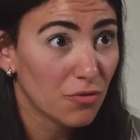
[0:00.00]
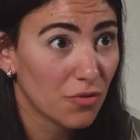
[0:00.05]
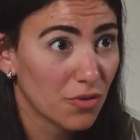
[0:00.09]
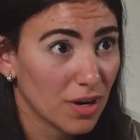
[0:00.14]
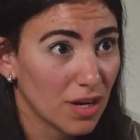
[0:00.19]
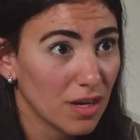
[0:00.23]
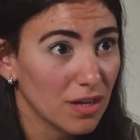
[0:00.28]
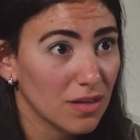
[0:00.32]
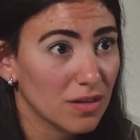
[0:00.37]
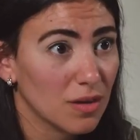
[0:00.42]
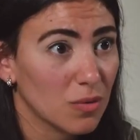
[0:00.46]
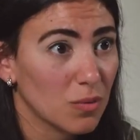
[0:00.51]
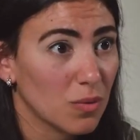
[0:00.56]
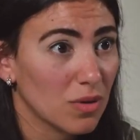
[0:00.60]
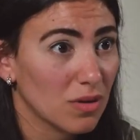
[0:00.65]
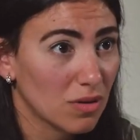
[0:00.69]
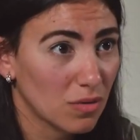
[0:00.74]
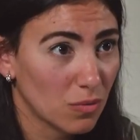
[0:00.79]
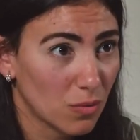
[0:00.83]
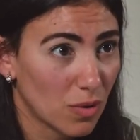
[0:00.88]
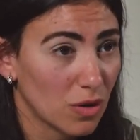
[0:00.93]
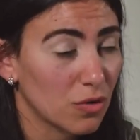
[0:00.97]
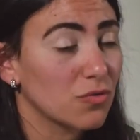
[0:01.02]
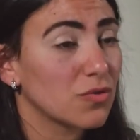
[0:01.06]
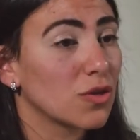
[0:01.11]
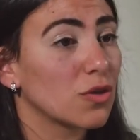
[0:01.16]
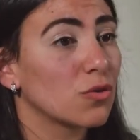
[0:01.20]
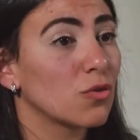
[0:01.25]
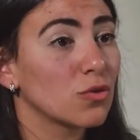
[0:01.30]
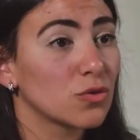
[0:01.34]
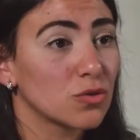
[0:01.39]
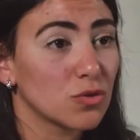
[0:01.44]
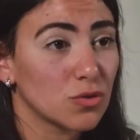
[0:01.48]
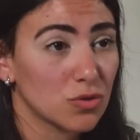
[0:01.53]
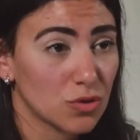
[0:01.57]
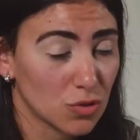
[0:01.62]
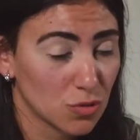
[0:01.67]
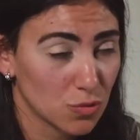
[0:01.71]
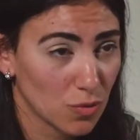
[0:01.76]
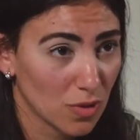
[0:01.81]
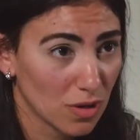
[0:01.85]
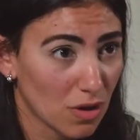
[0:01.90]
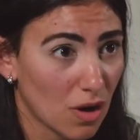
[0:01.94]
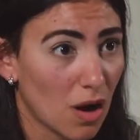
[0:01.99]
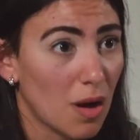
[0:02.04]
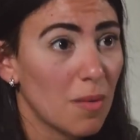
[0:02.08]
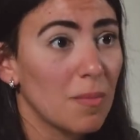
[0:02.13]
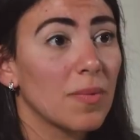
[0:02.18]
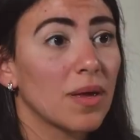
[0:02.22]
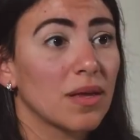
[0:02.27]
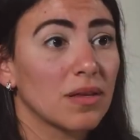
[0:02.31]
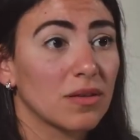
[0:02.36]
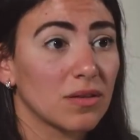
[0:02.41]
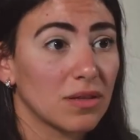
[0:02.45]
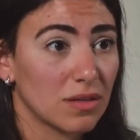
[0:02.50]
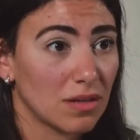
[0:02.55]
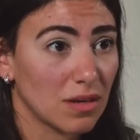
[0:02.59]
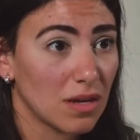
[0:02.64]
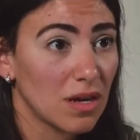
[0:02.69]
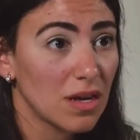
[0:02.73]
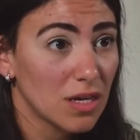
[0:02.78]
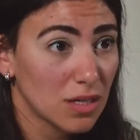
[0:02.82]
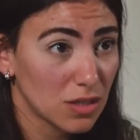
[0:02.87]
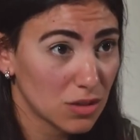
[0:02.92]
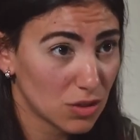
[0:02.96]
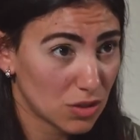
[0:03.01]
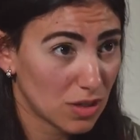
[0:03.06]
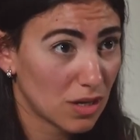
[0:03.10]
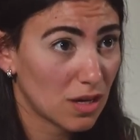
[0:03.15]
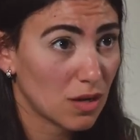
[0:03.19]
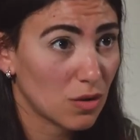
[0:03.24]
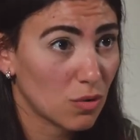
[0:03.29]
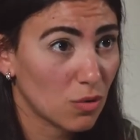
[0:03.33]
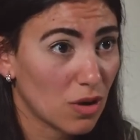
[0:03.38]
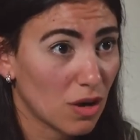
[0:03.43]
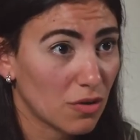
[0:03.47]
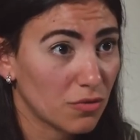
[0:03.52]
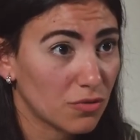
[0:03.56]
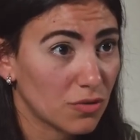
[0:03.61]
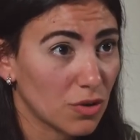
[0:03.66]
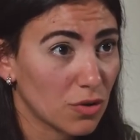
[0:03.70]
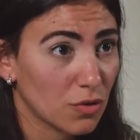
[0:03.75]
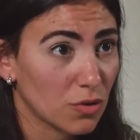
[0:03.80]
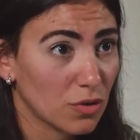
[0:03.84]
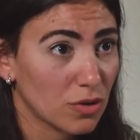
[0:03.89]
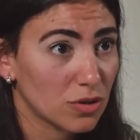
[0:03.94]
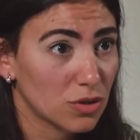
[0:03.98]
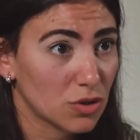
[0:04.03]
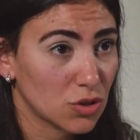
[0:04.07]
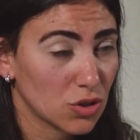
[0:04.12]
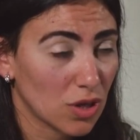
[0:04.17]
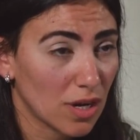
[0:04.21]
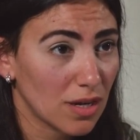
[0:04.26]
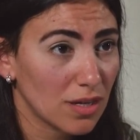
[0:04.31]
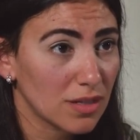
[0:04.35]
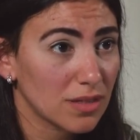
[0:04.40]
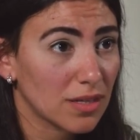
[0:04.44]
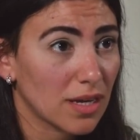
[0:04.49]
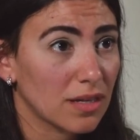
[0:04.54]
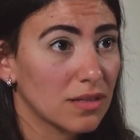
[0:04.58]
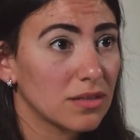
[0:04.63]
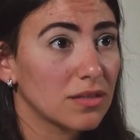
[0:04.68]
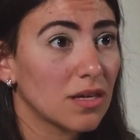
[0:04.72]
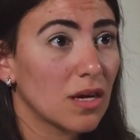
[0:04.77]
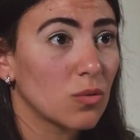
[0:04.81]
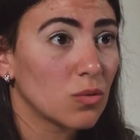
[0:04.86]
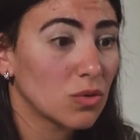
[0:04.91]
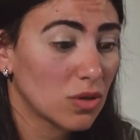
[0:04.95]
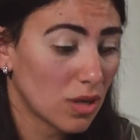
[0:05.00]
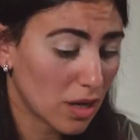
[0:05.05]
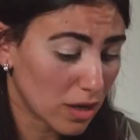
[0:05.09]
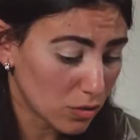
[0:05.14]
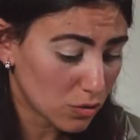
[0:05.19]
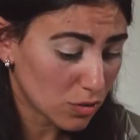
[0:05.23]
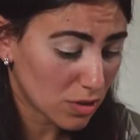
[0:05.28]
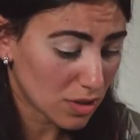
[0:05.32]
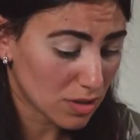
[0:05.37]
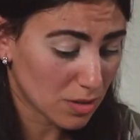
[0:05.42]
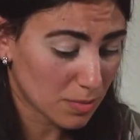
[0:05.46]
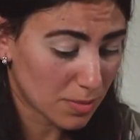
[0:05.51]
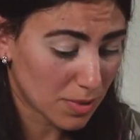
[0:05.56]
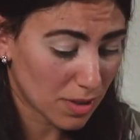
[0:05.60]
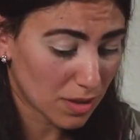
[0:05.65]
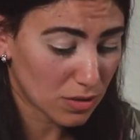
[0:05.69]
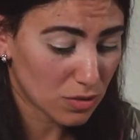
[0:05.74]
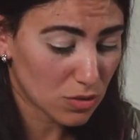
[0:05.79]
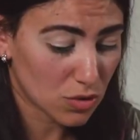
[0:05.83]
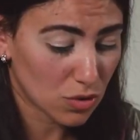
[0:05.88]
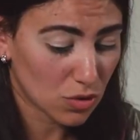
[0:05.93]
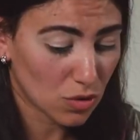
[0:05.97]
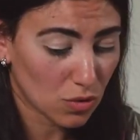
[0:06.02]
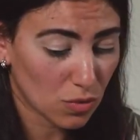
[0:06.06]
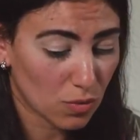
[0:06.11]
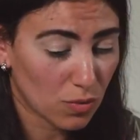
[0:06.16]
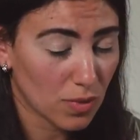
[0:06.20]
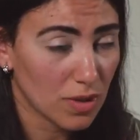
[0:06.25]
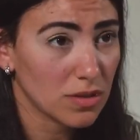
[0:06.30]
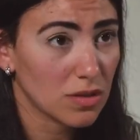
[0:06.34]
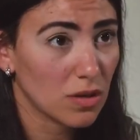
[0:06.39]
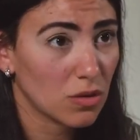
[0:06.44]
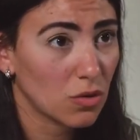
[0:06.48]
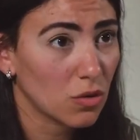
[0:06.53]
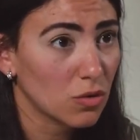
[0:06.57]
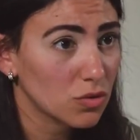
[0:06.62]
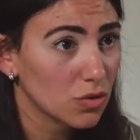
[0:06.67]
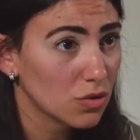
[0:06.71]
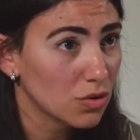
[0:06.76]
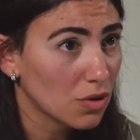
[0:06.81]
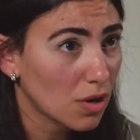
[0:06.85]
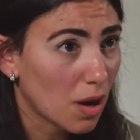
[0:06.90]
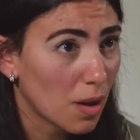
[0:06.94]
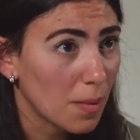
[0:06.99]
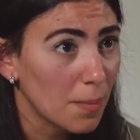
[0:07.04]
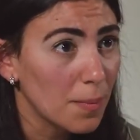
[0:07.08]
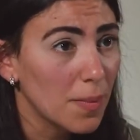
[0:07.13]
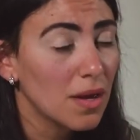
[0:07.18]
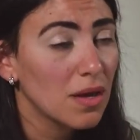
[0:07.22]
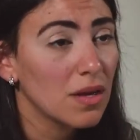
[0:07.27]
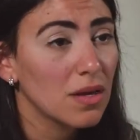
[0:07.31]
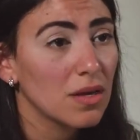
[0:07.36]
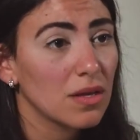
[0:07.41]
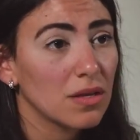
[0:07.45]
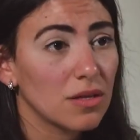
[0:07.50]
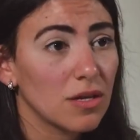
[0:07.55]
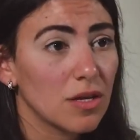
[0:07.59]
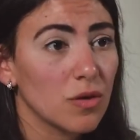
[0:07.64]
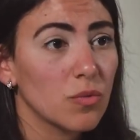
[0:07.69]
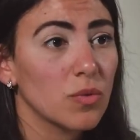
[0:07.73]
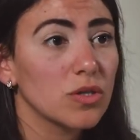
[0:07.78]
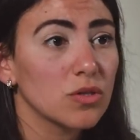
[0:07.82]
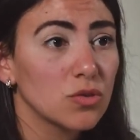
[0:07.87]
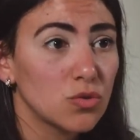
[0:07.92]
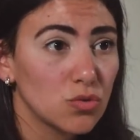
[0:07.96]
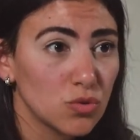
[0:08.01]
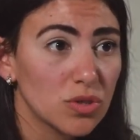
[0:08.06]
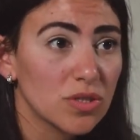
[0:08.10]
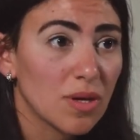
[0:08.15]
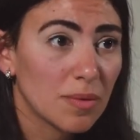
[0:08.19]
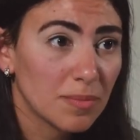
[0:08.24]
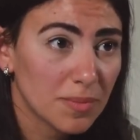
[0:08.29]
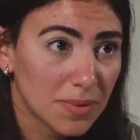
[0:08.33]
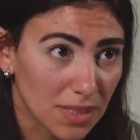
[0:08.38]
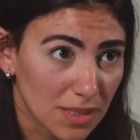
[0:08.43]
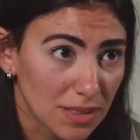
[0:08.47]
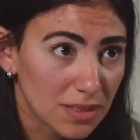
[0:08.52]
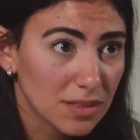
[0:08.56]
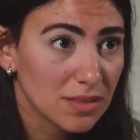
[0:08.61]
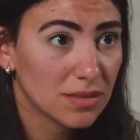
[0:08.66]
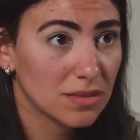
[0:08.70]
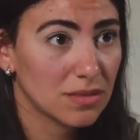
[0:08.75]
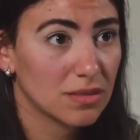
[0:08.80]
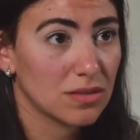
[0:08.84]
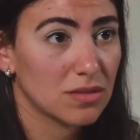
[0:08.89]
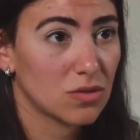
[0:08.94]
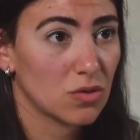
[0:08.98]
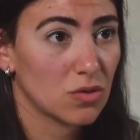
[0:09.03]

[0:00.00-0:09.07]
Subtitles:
free, one of the doctors will come and look after your child. And I would like to explain to you, when the doctor come, they will do some tests,